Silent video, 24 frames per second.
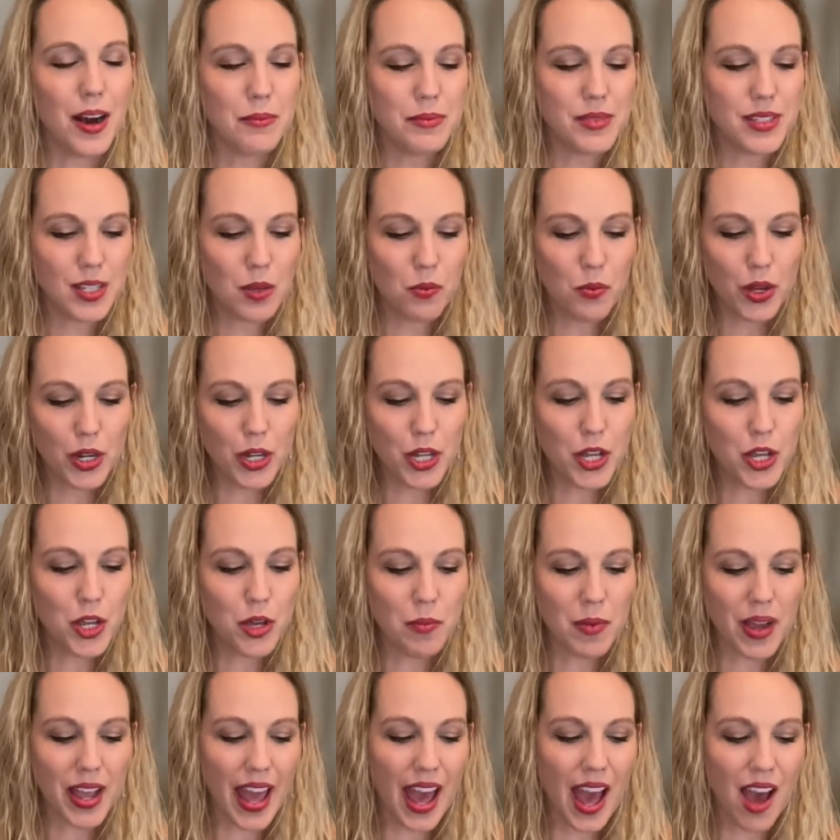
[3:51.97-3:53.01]
someone who
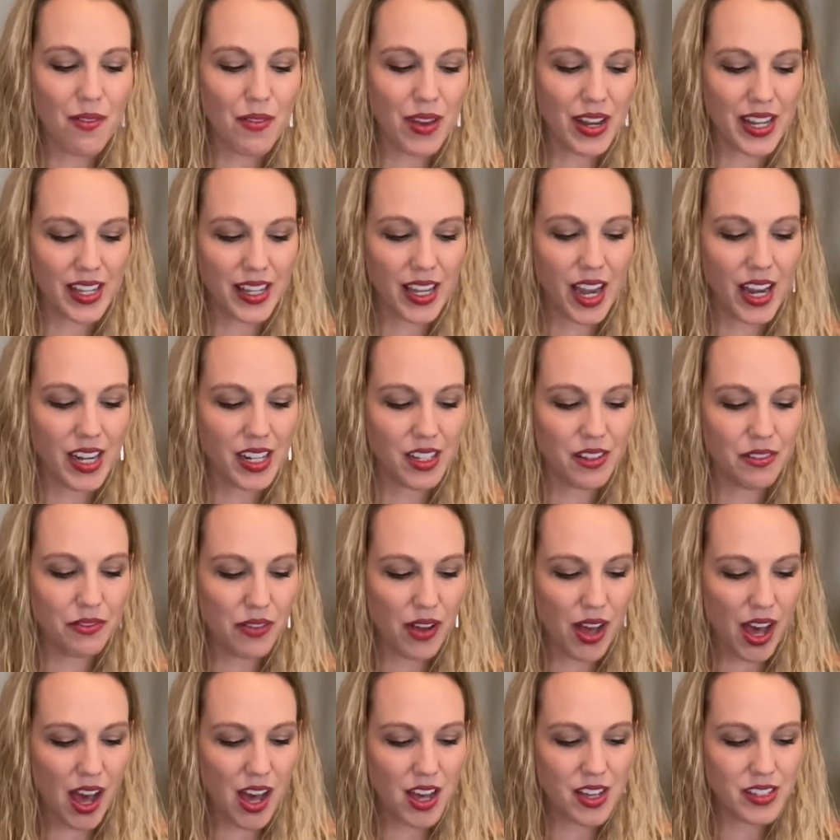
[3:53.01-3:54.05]
might have any kind of
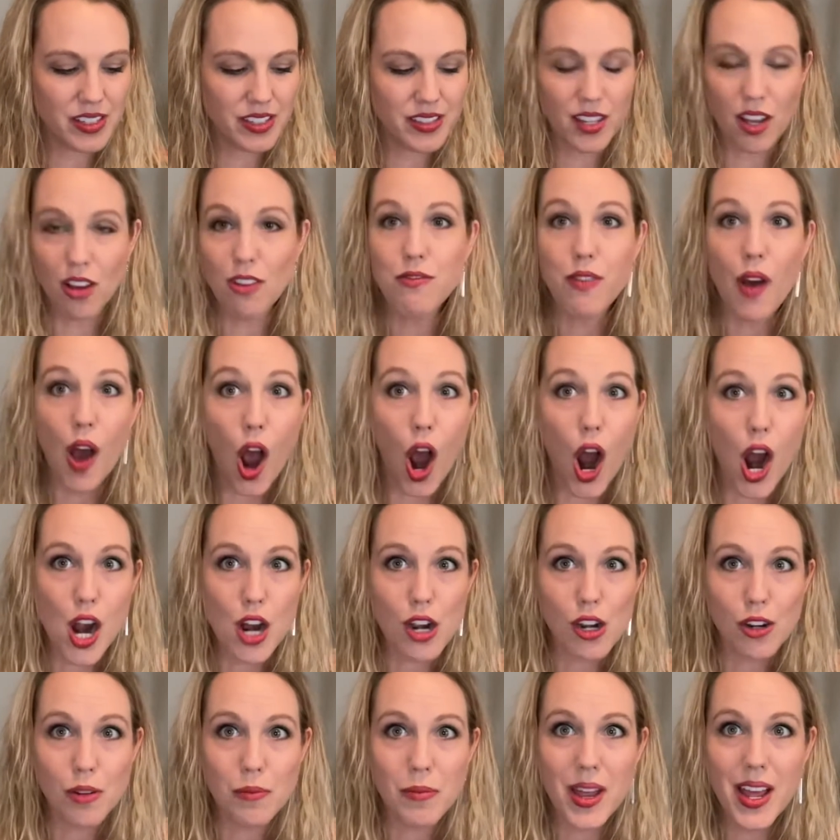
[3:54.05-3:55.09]

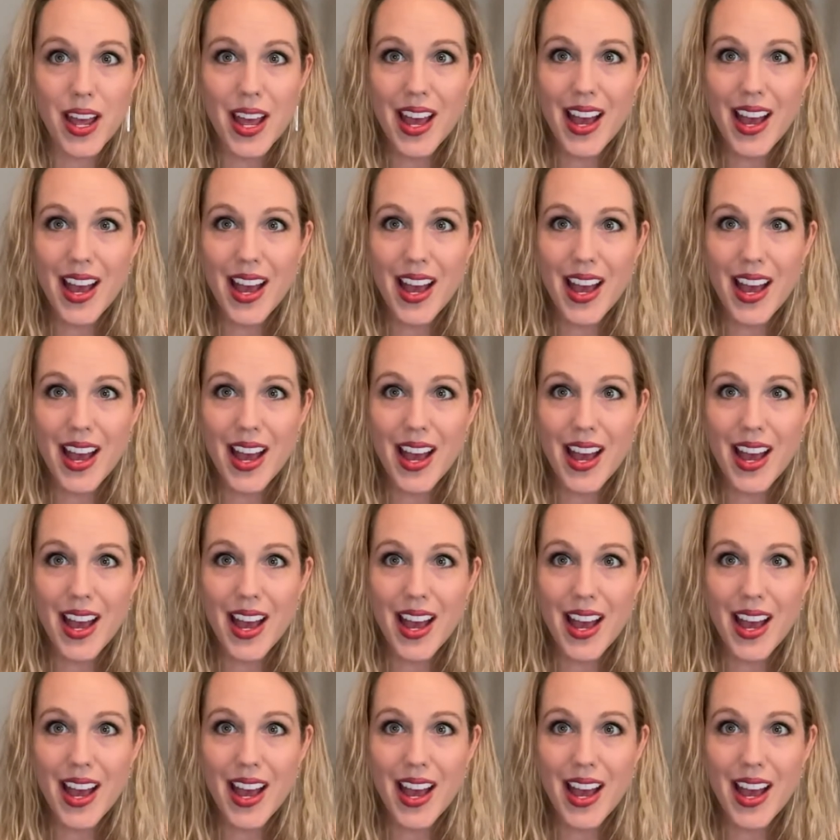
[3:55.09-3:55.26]
self-harm.